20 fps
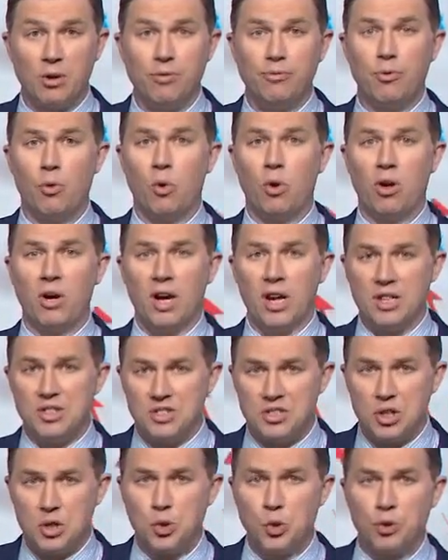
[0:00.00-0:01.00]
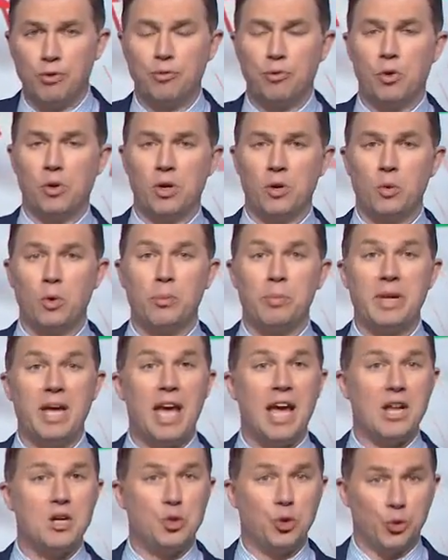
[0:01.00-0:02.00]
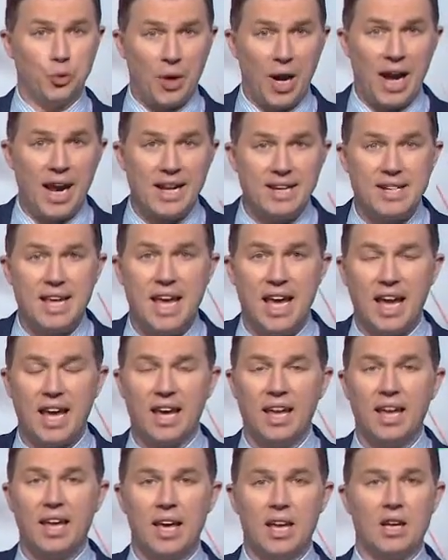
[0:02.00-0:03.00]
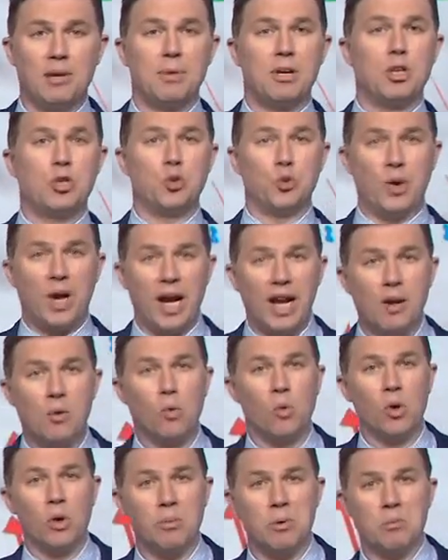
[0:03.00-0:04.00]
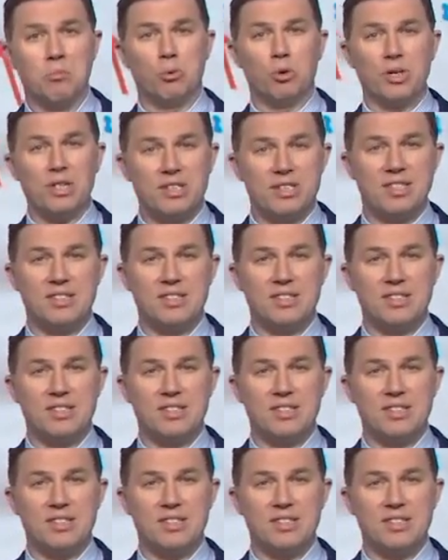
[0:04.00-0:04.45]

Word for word: for Central Florida will be a dry day. It'll be a dry, warm, and breezy